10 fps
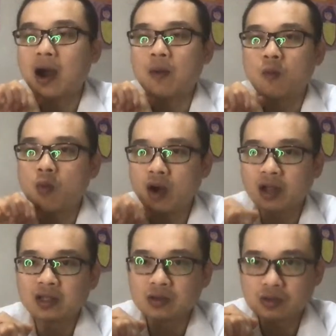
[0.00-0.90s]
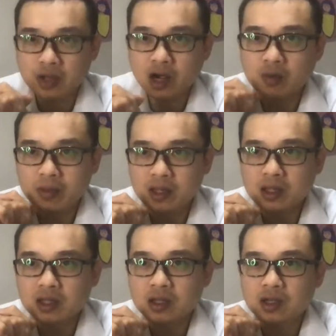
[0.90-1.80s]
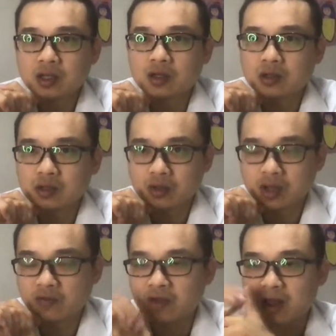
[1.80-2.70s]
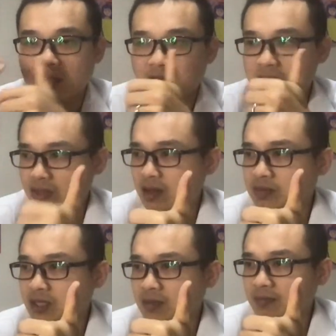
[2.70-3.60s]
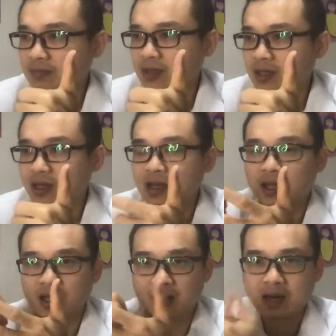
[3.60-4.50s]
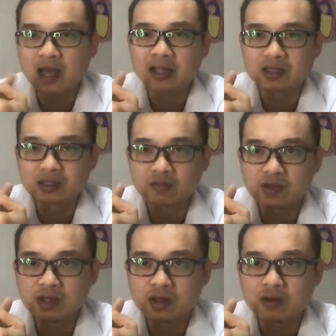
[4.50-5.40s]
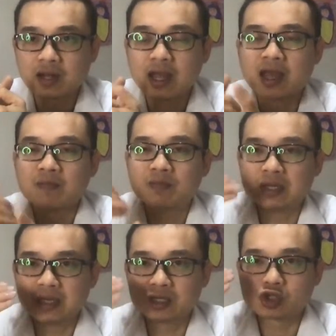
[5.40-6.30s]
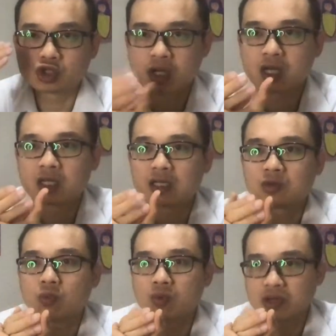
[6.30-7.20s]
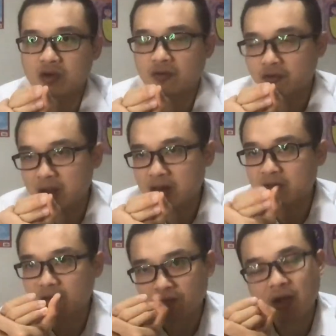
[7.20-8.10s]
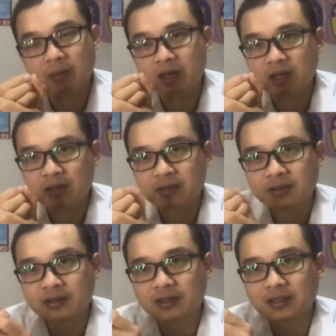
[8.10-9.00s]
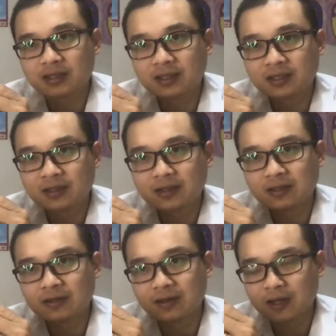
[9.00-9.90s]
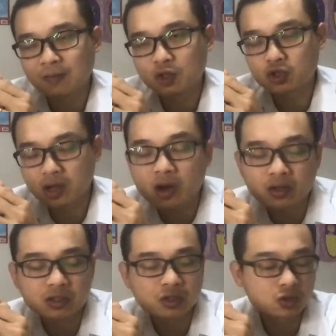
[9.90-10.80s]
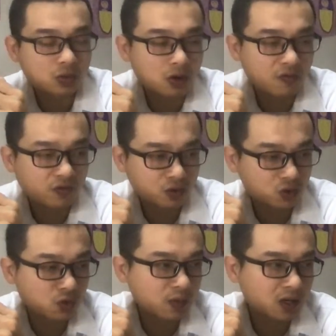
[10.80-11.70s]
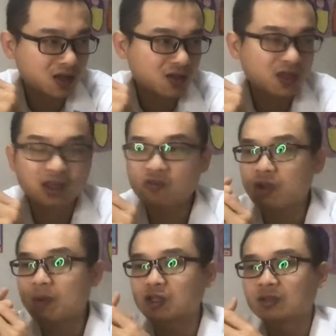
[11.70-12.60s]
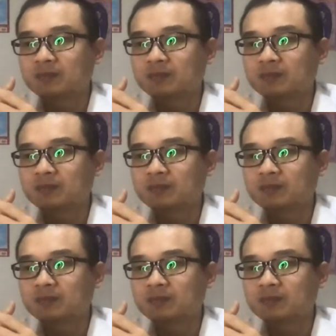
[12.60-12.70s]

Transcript: I want you to help me, to give me a thumbs up and like this video, and please share this with your friend and your family. Okay, share on this social media. Thank you very much.